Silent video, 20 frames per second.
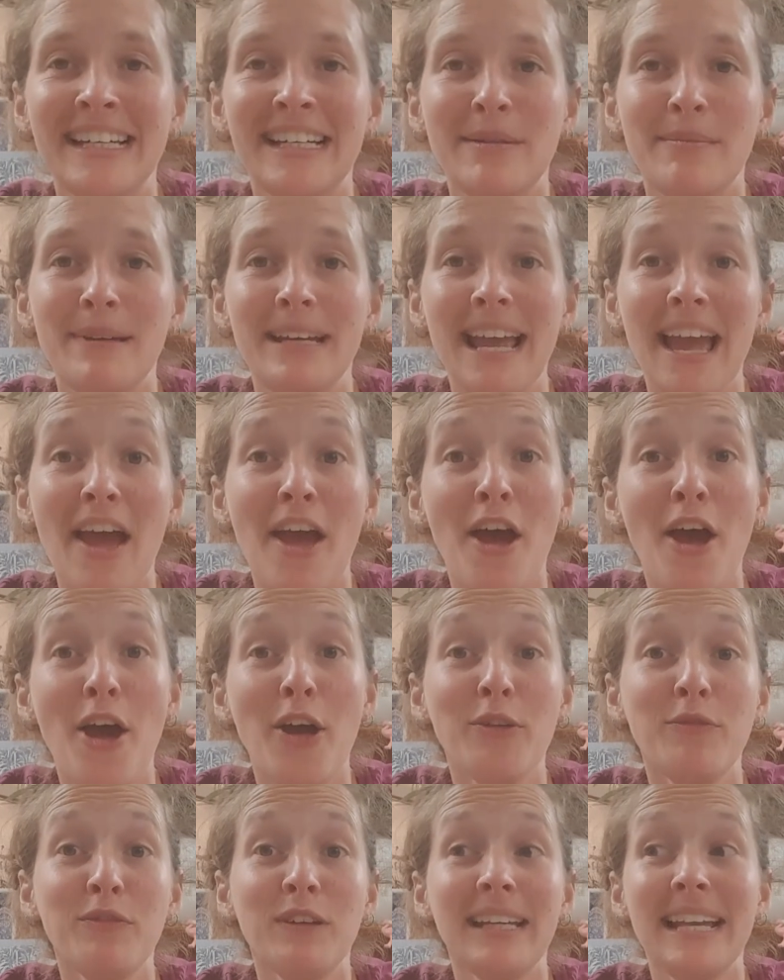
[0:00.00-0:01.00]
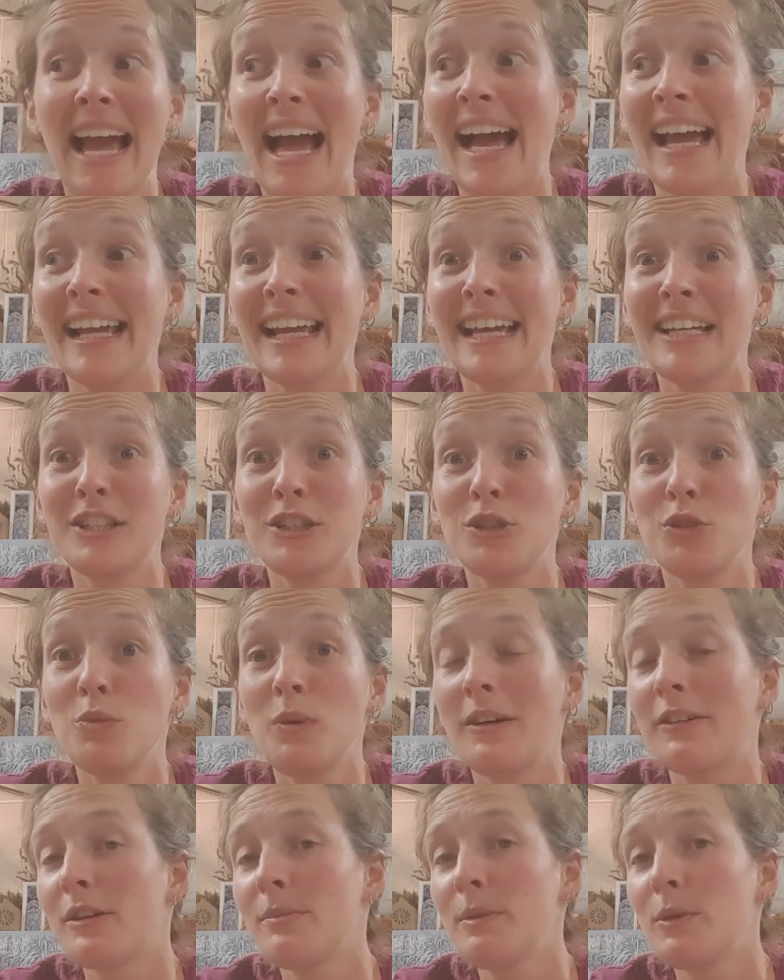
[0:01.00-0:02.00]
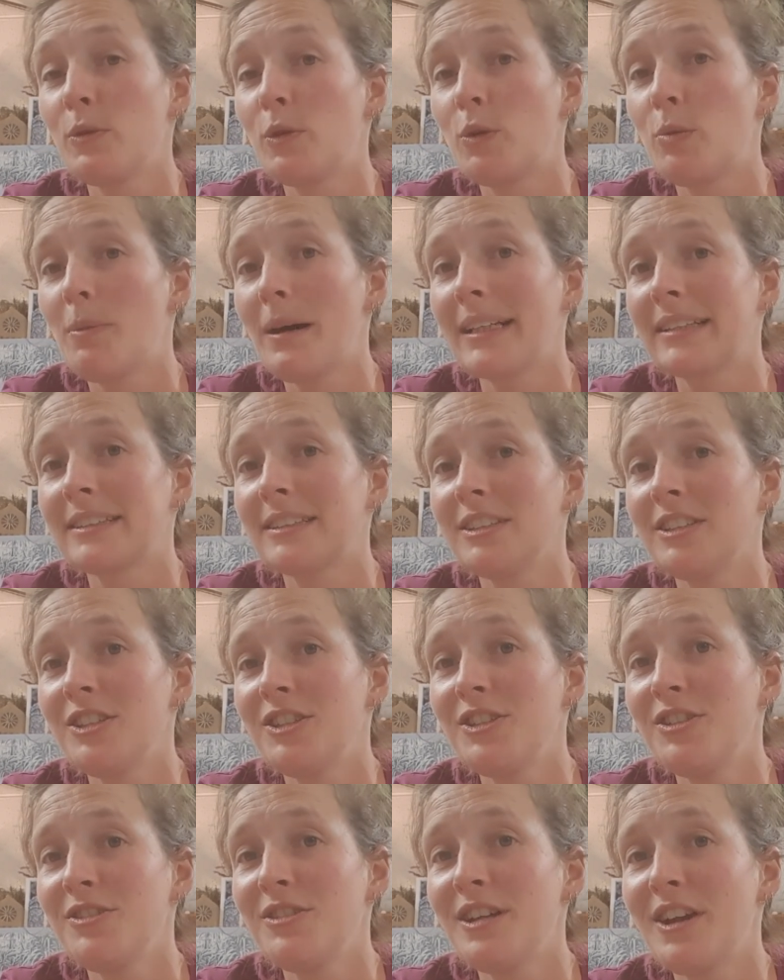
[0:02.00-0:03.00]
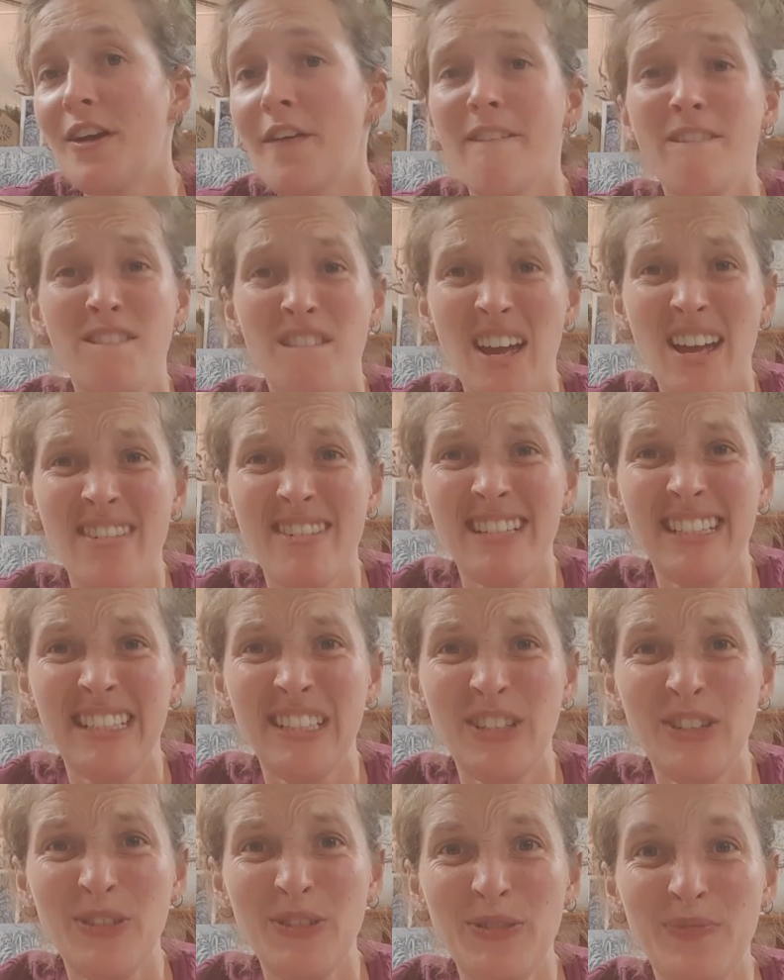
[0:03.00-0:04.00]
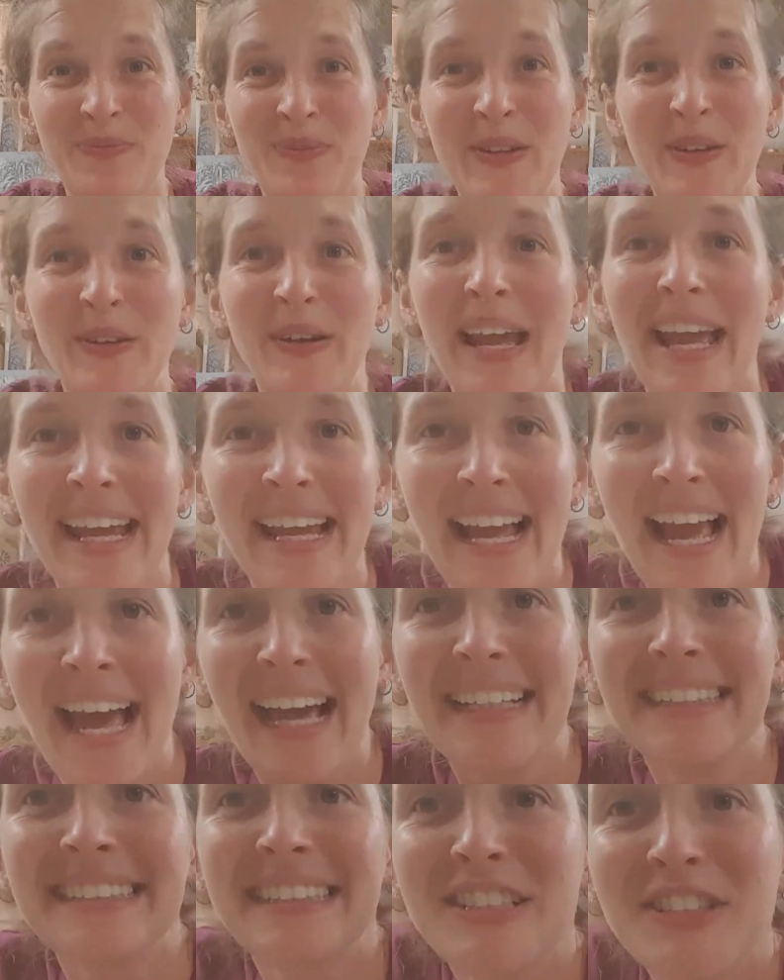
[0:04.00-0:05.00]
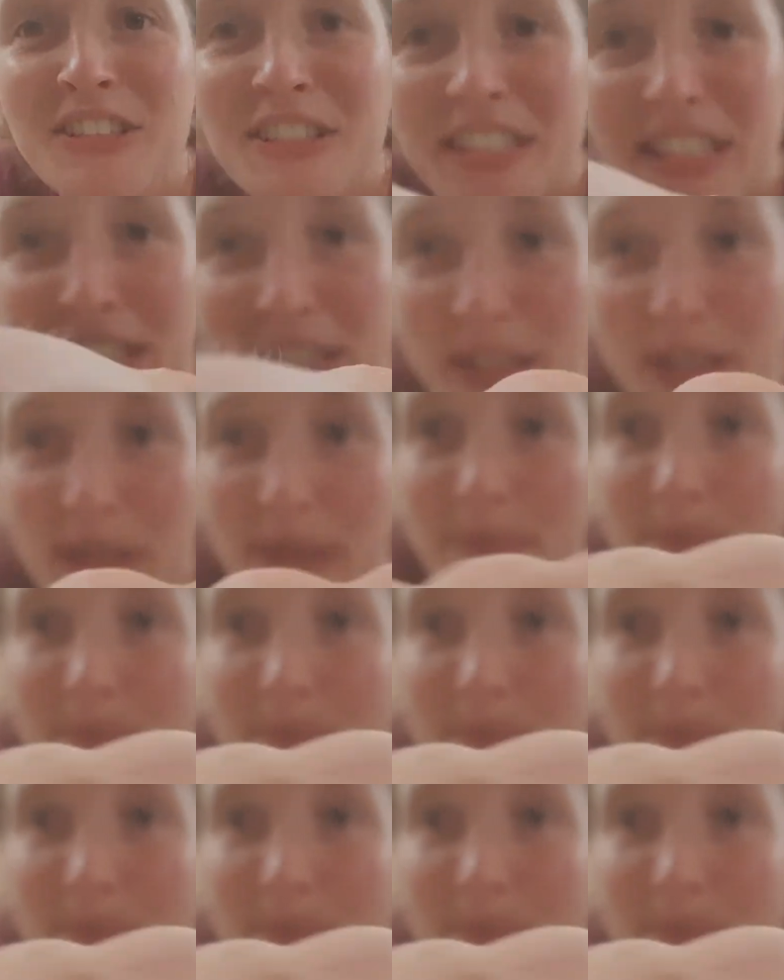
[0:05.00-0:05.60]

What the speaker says: But yeah, hopefully I get to welcome you all back to the studio very soon. Okay guys, enjoy the sun,